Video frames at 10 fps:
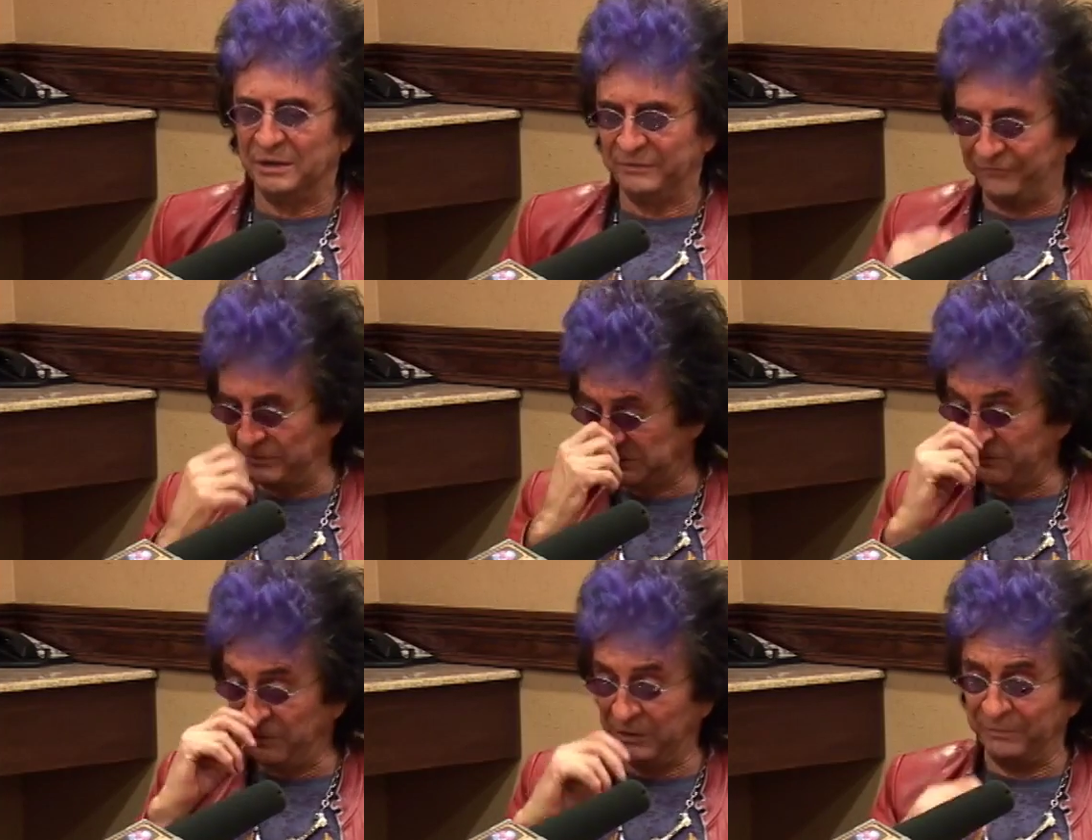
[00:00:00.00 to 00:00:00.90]
first
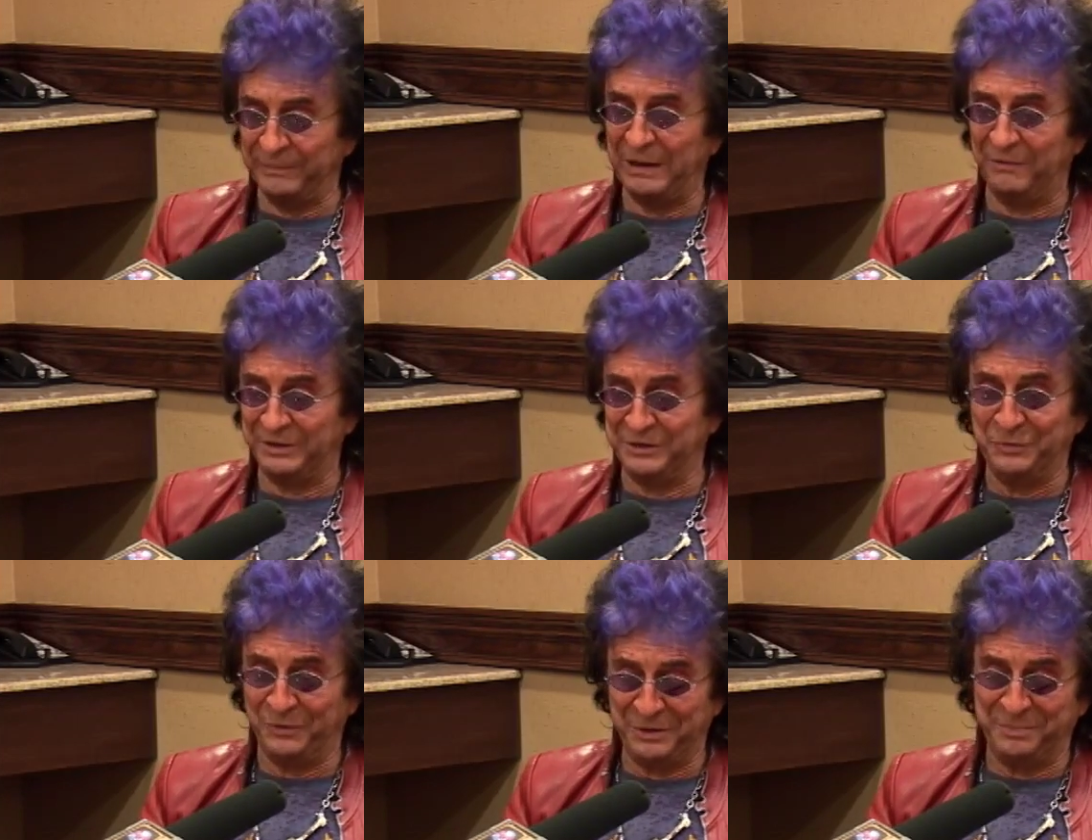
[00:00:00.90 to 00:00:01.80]
of all, how I
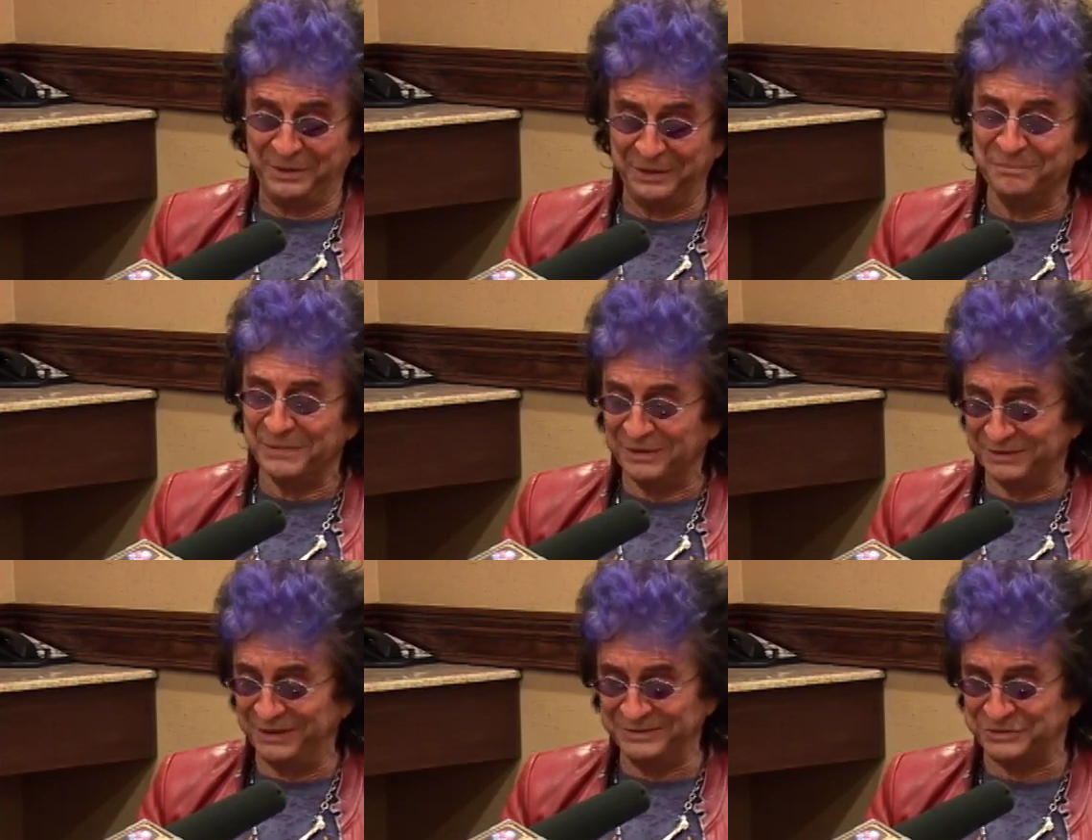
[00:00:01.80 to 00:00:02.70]
didn't want to be
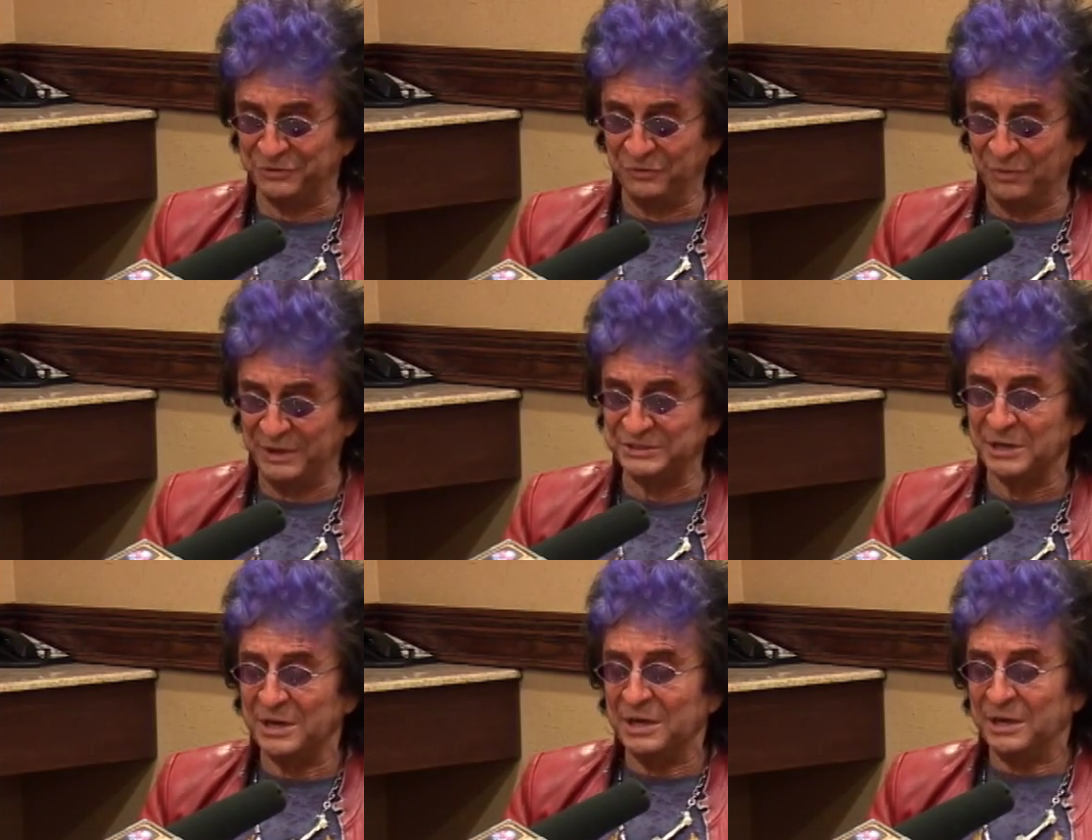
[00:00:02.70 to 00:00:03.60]
in certain ways,
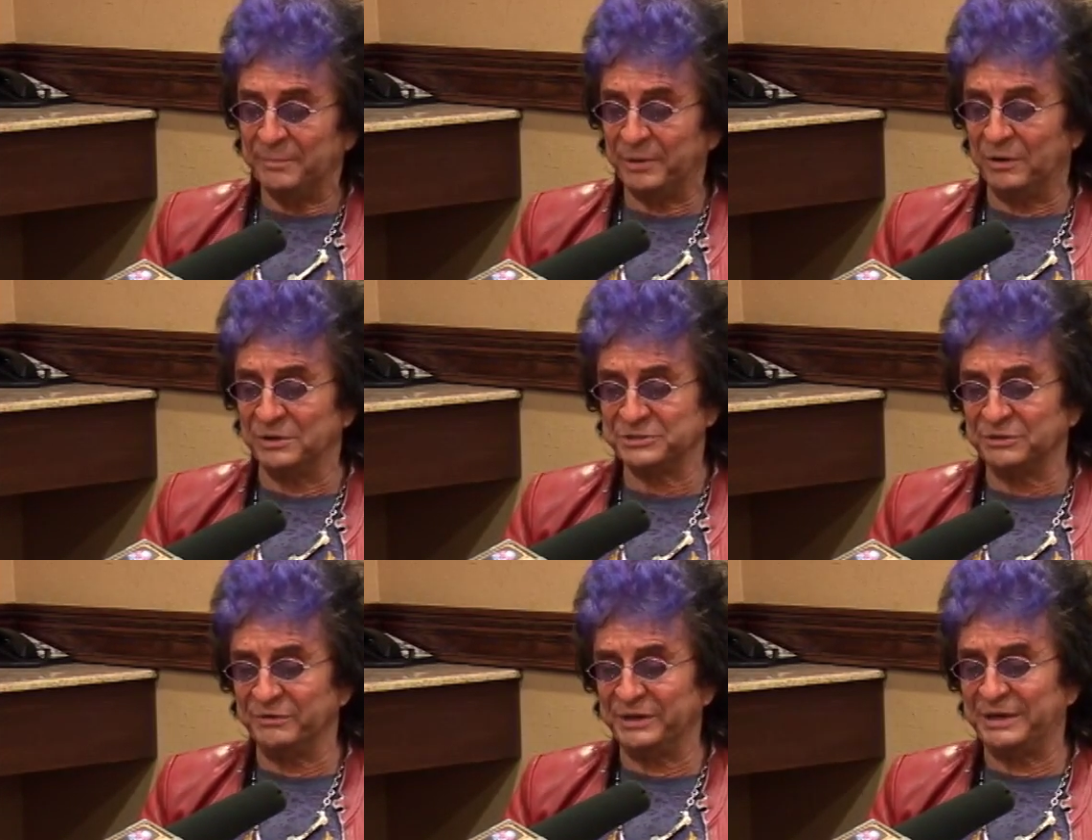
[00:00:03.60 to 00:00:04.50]
but
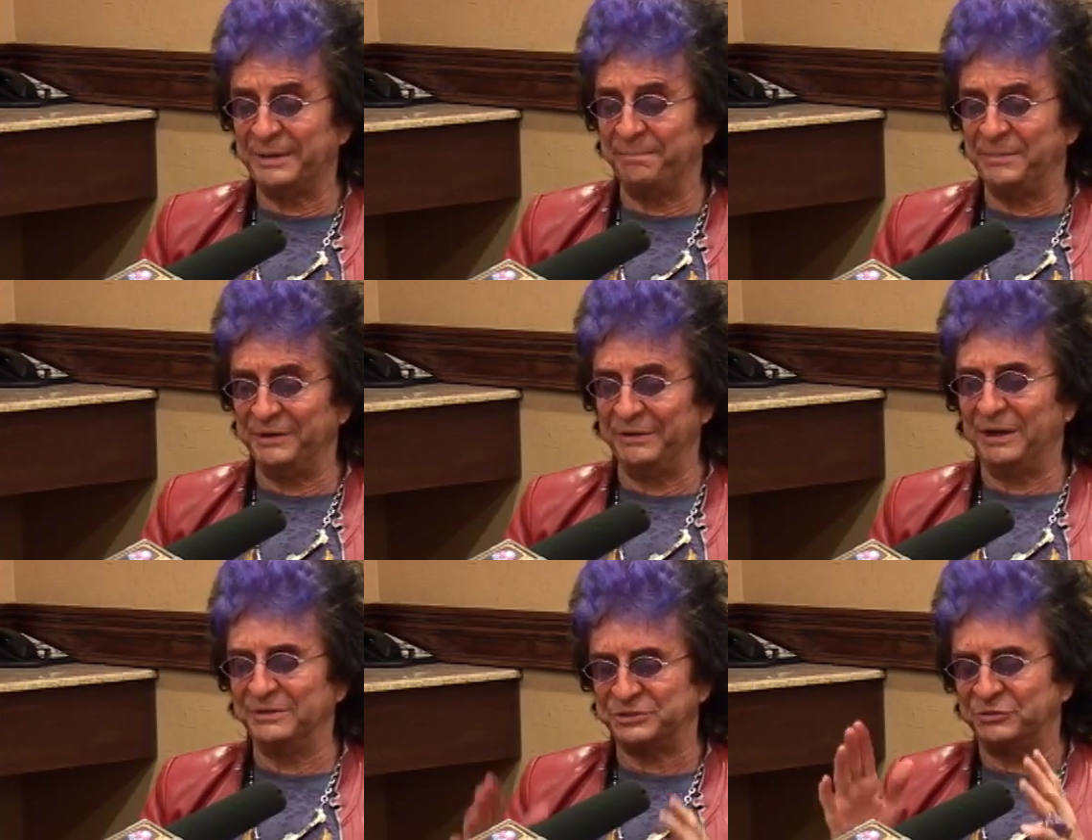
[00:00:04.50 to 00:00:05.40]
also he kept me
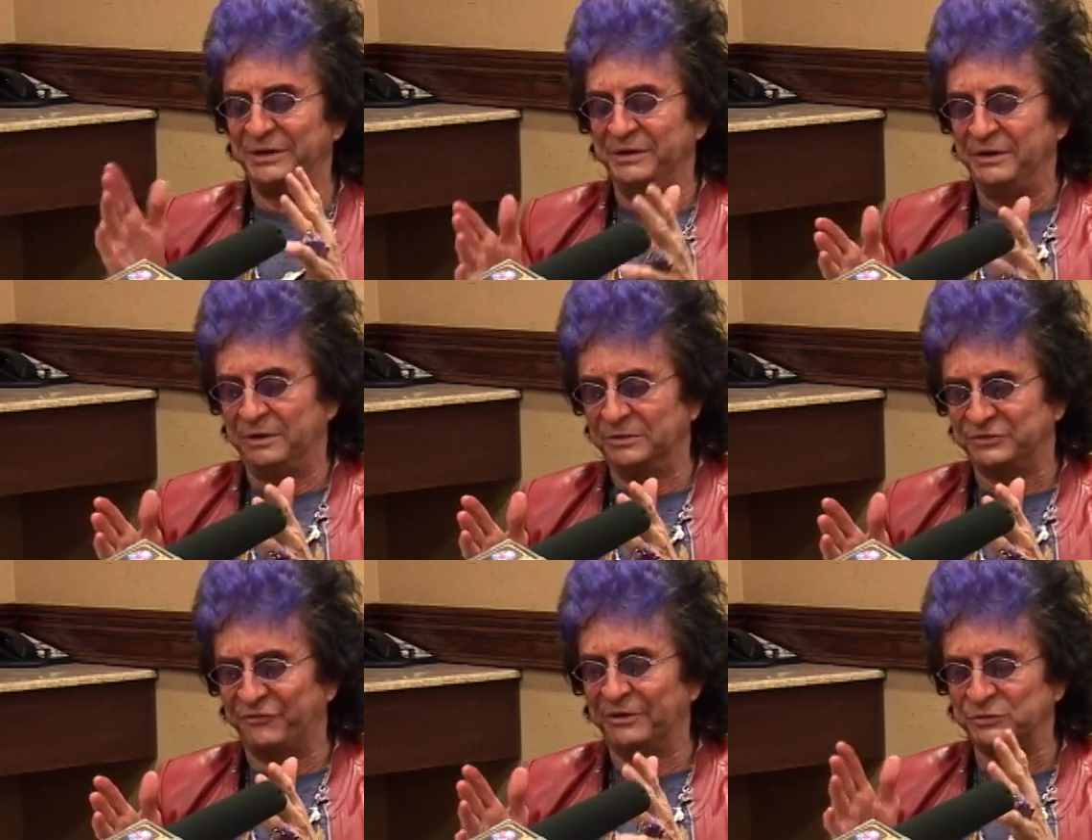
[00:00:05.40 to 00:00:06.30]
on the straight and narrow as
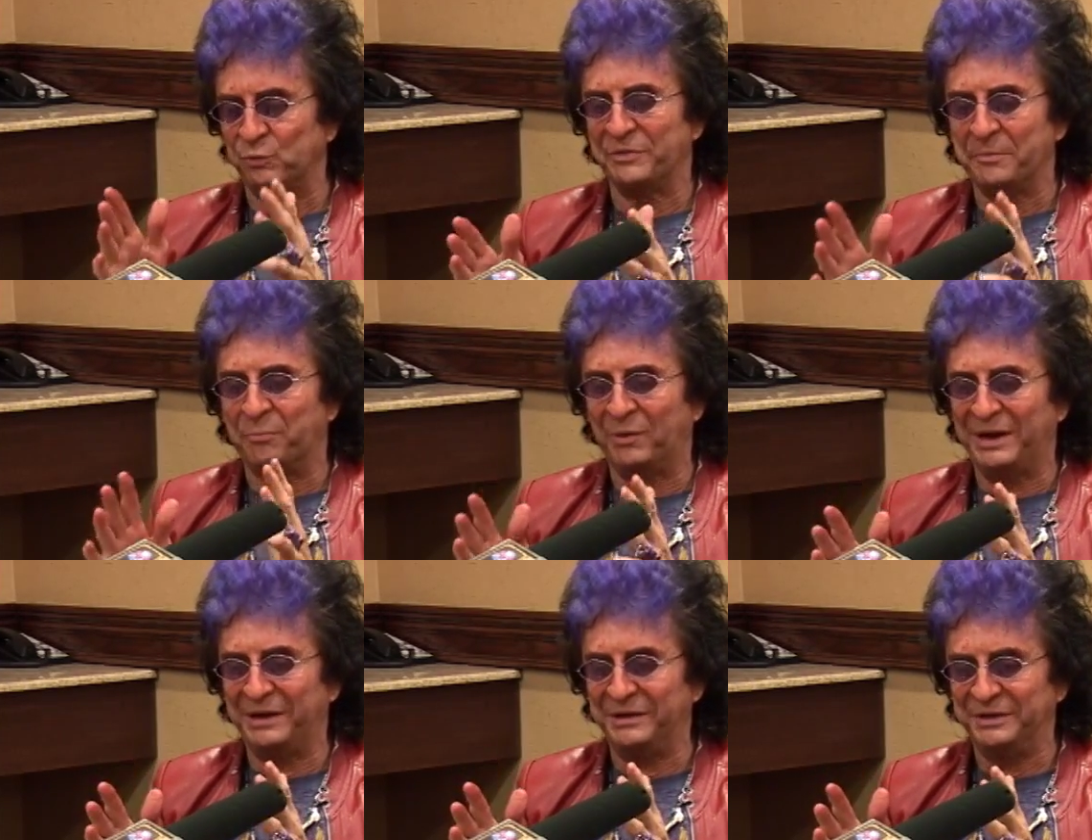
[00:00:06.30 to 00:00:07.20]
far as what the
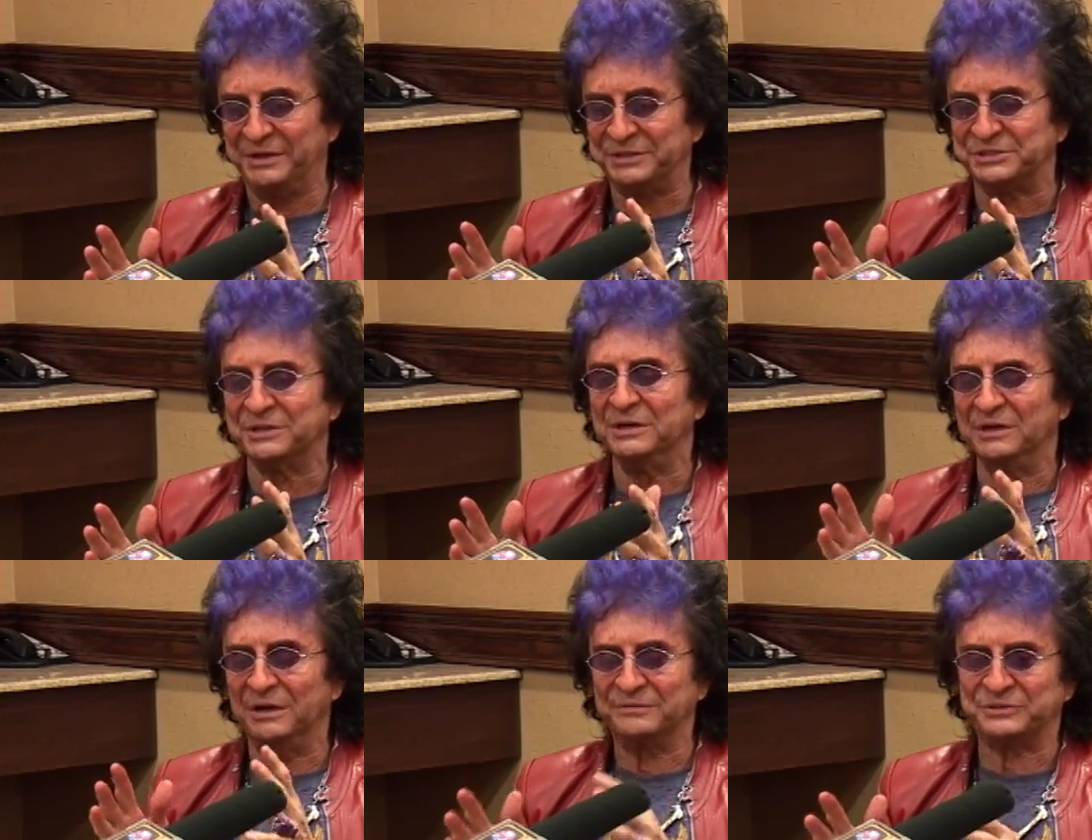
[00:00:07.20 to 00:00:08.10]
brand is
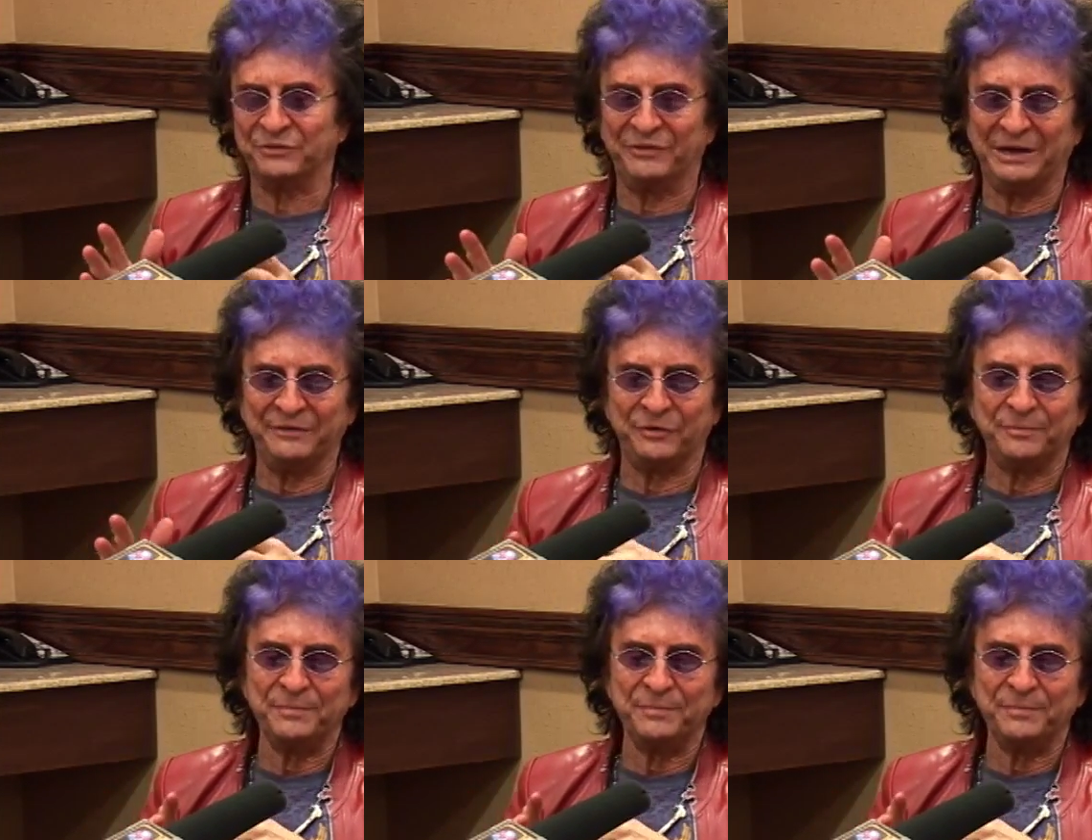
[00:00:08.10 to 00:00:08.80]
of Survivor.